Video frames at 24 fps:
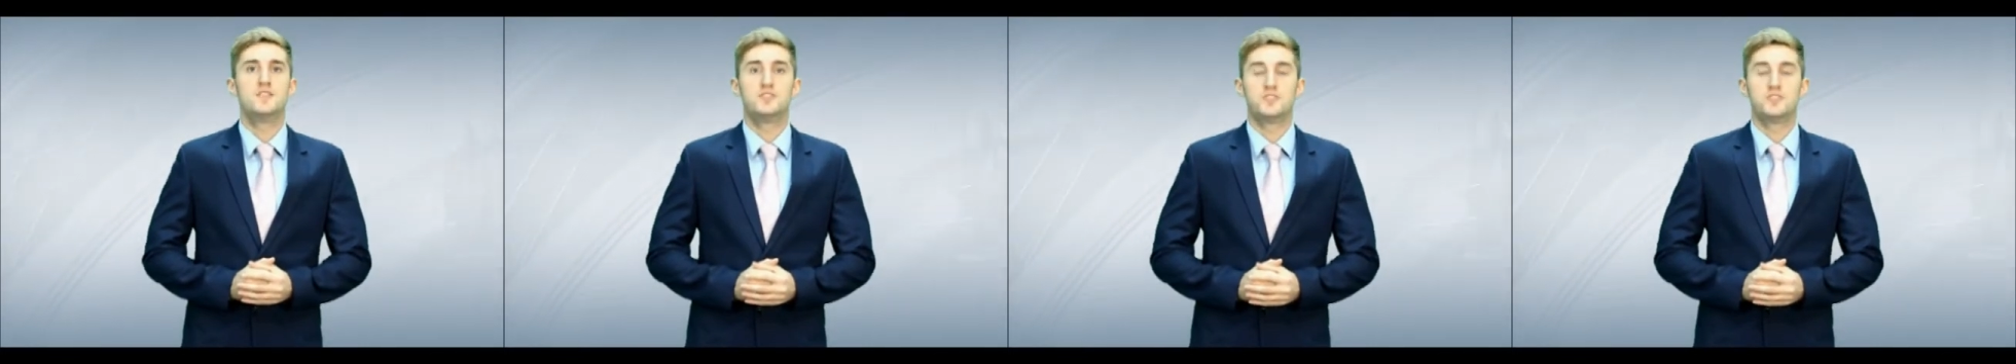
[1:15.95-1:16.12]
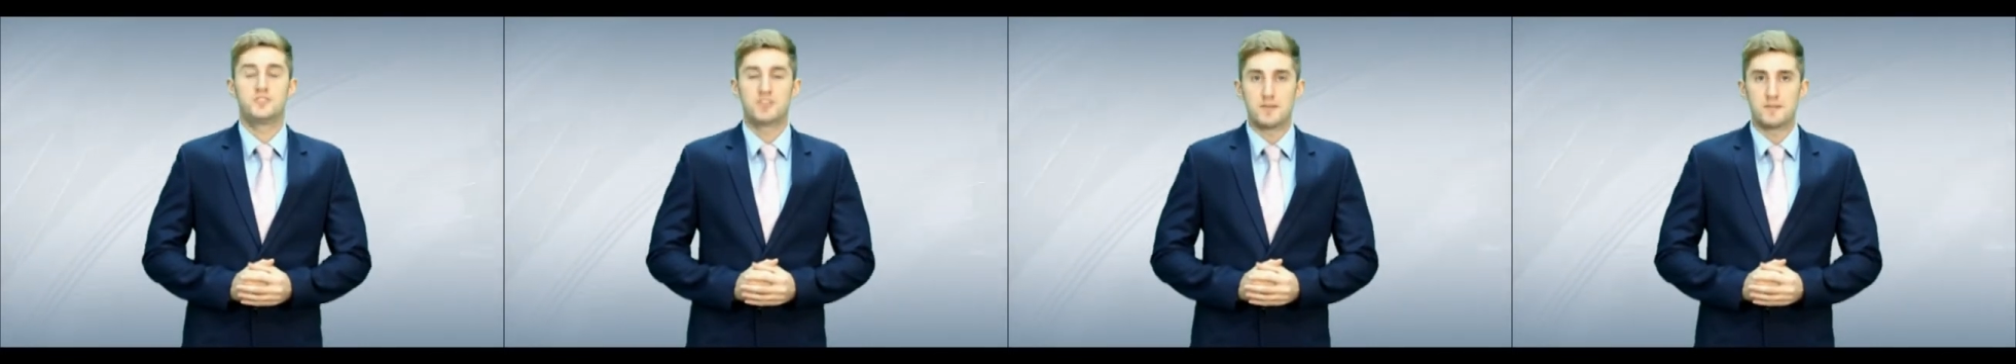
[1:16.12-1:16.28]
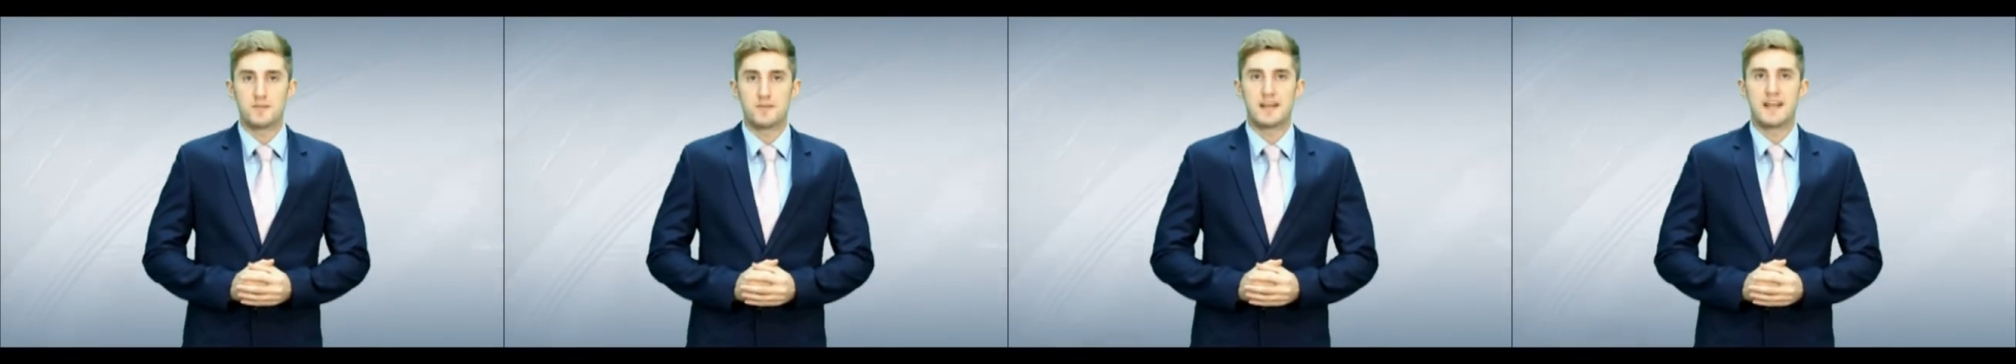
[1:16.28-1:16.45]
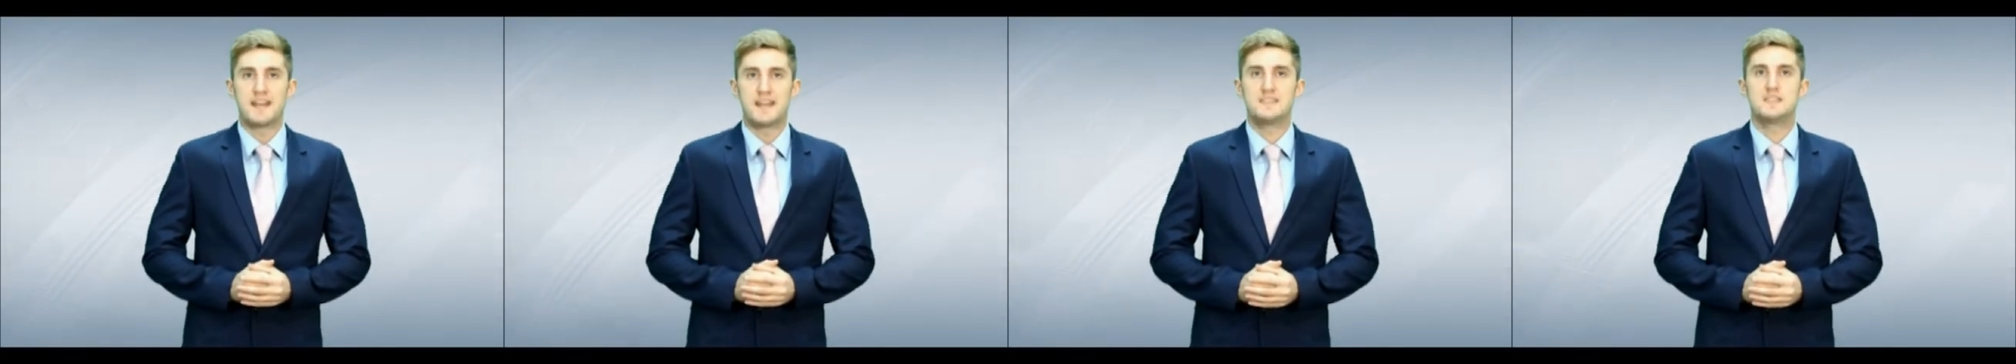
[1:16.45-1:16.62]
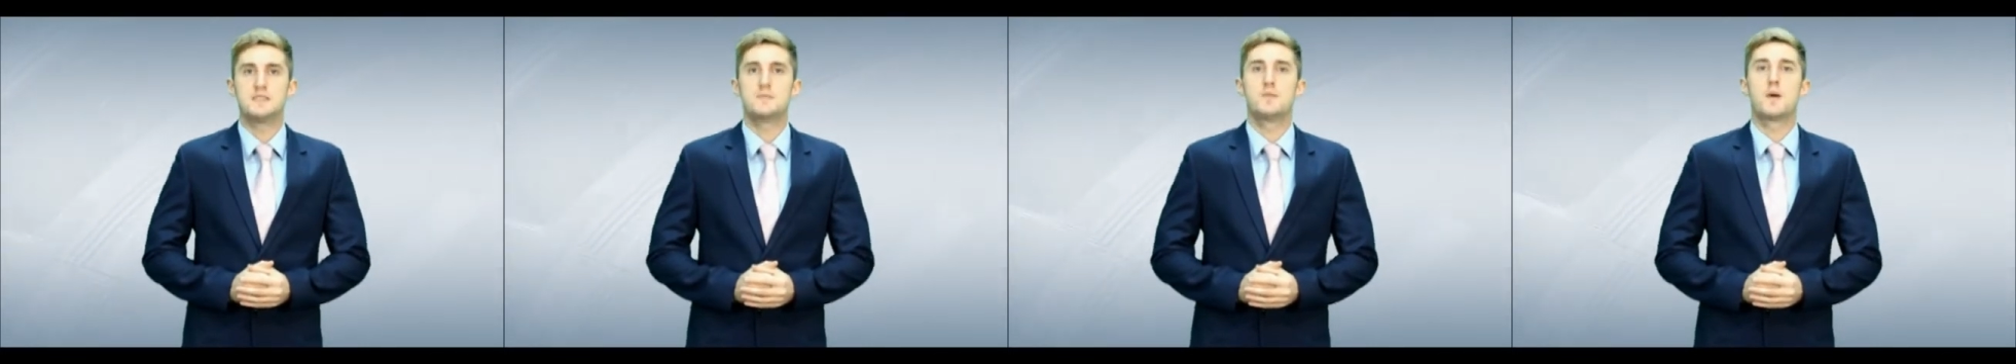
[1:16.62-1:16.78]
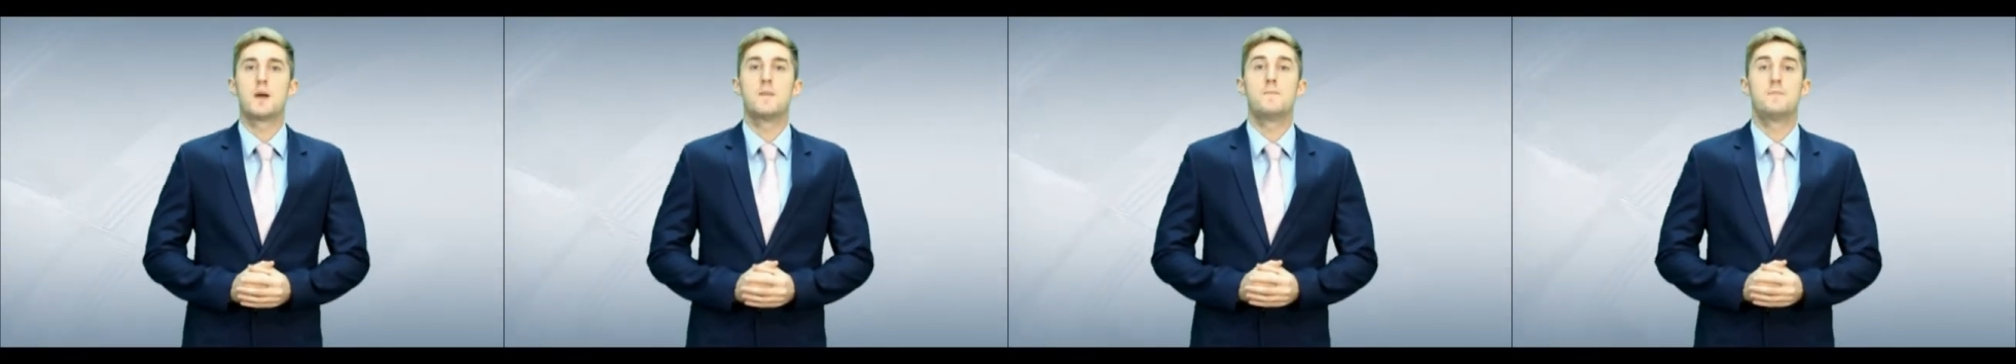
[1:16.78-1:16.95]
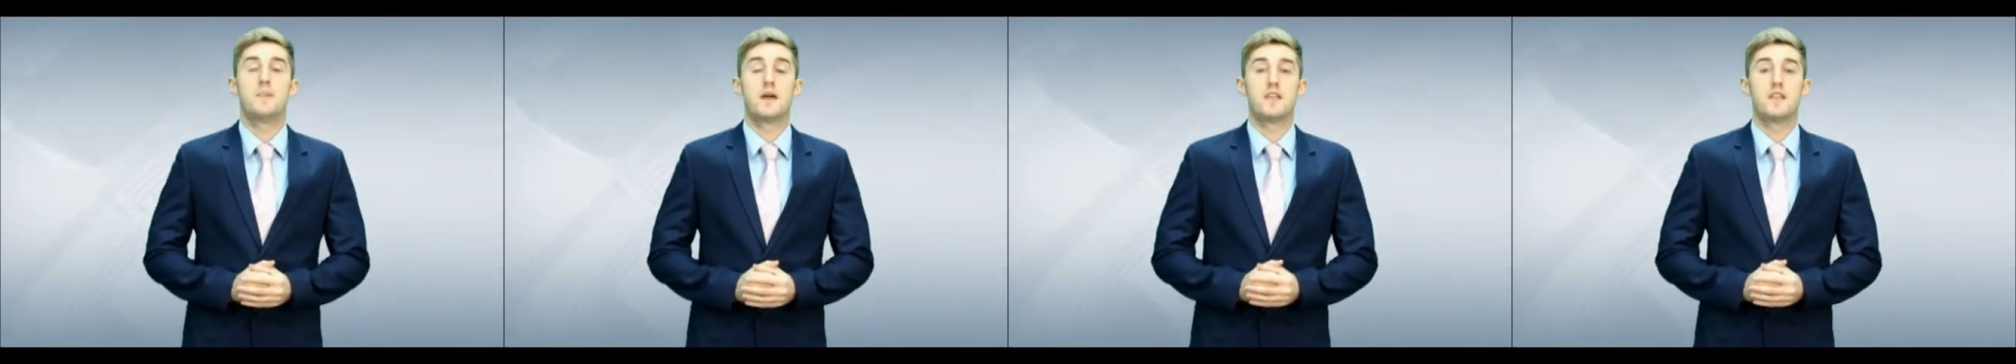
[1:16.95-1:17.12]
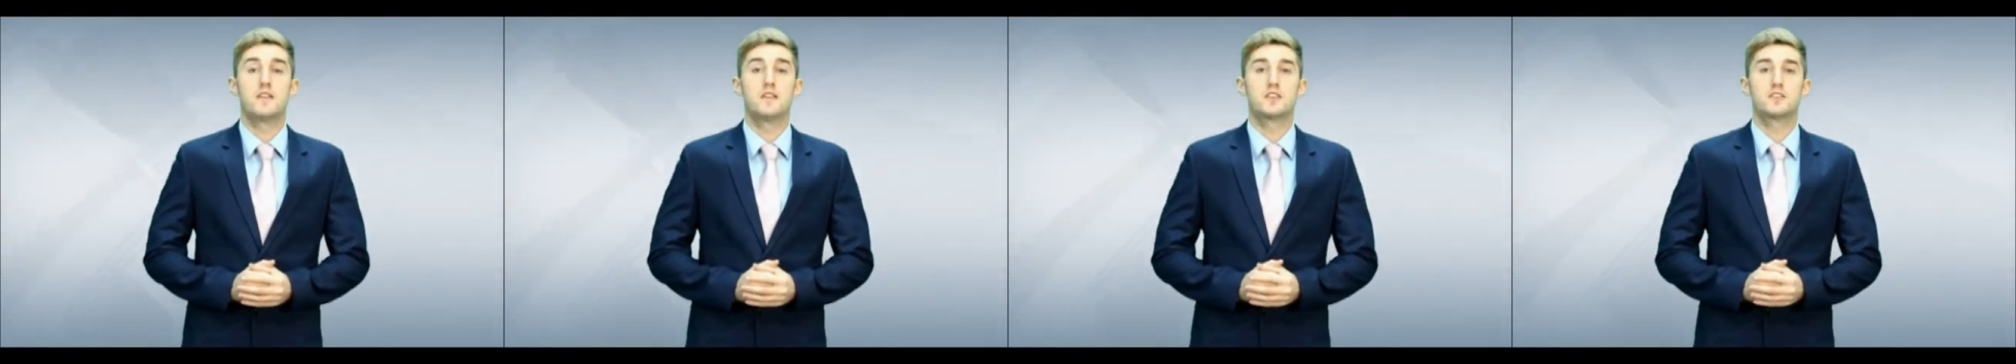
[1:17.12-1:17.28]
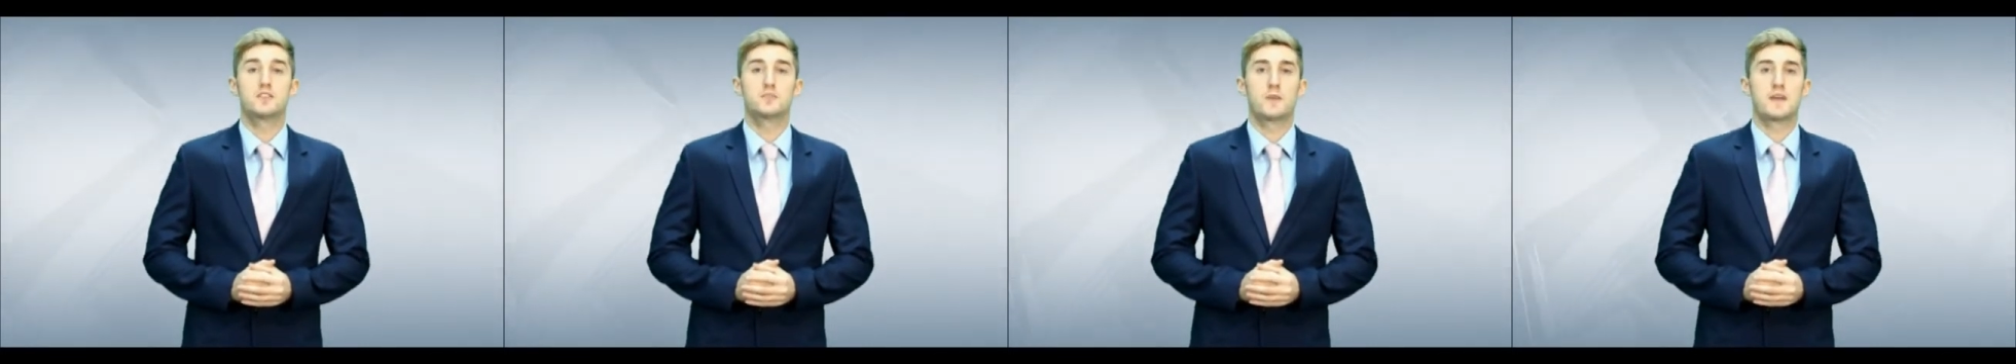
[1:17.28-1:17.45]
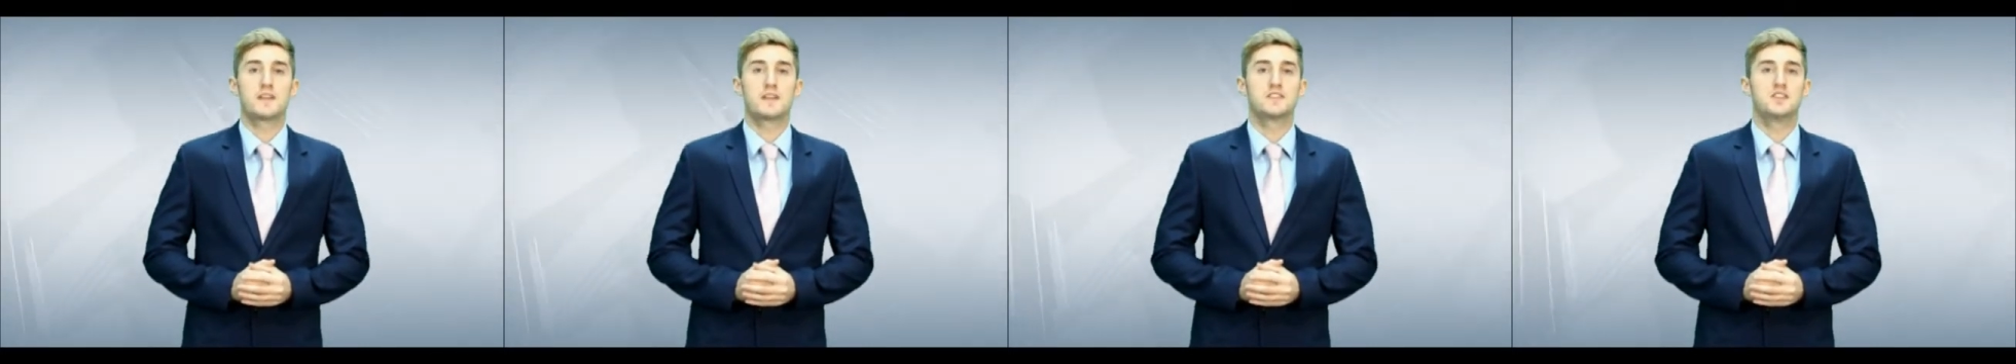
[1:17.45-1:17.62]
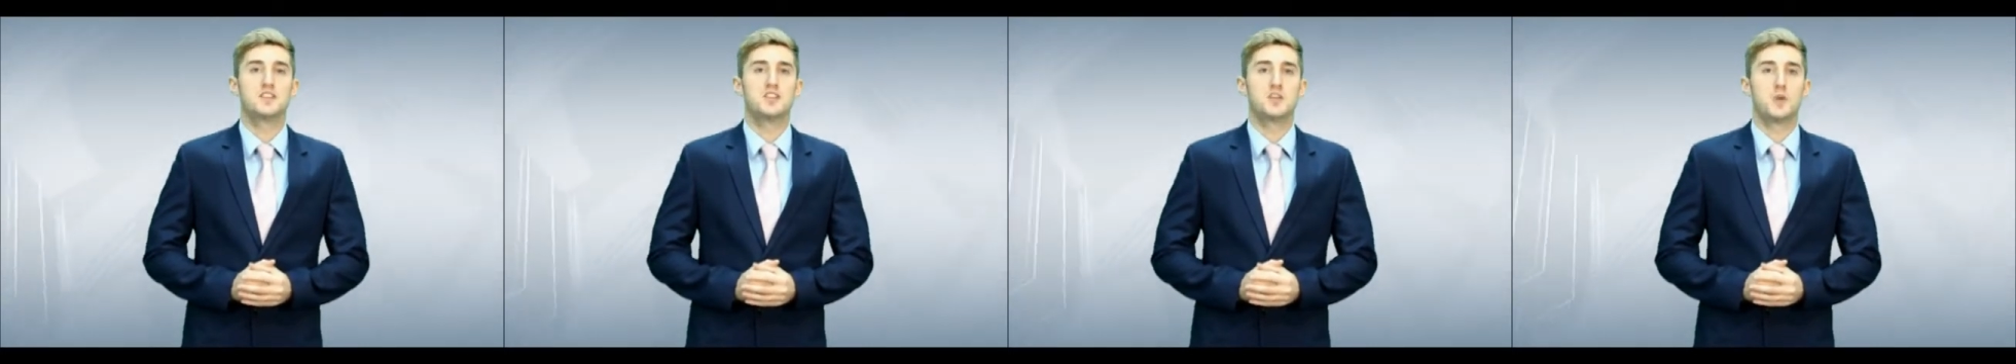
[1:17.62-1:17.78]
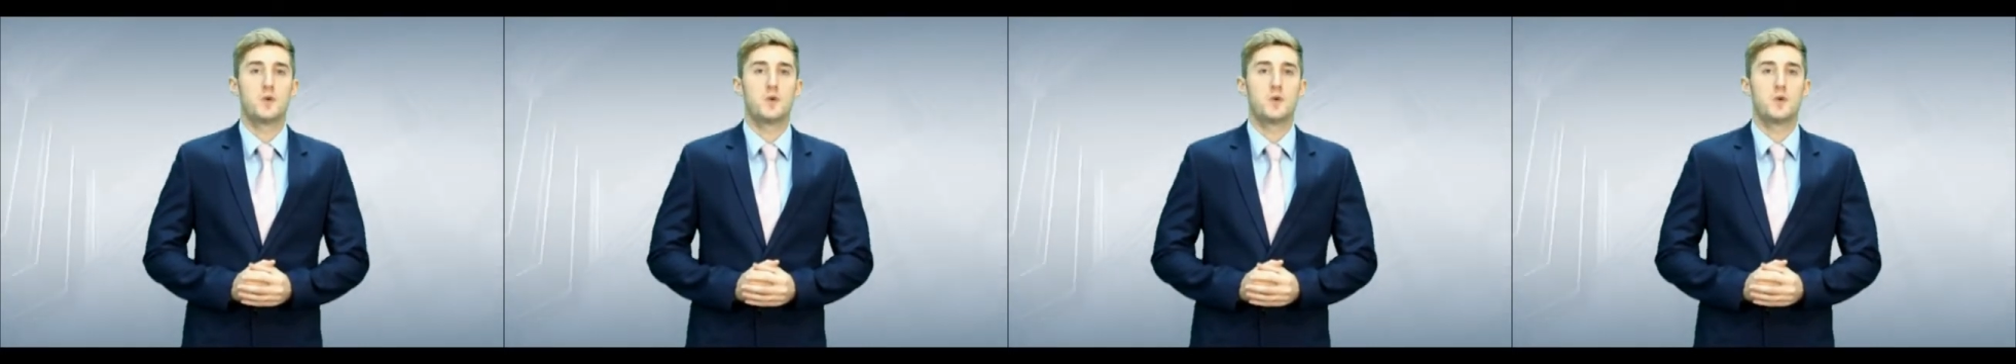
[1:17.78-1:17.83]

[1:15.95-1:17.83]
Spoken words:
stimulated by better-than-expected